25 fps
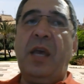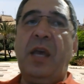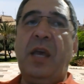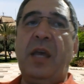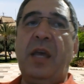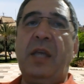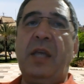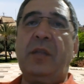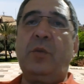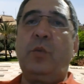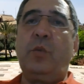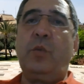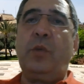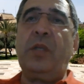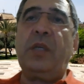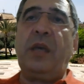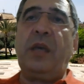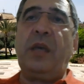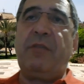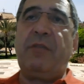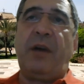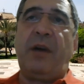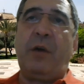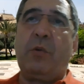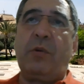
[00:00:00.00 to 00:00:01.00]
and we
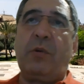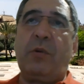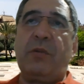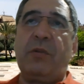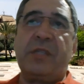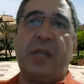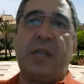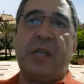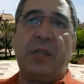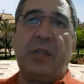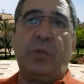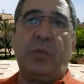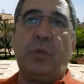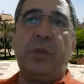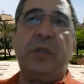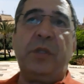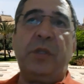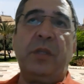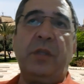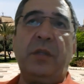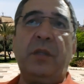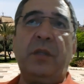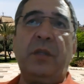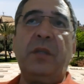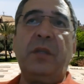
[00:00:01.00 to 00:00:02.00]
gave our result
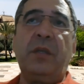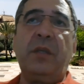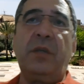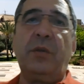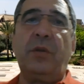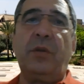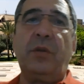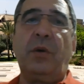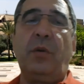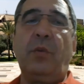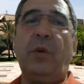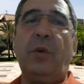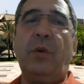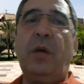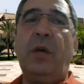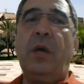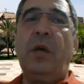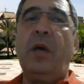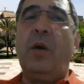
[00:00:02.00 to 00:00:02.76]
within, you know,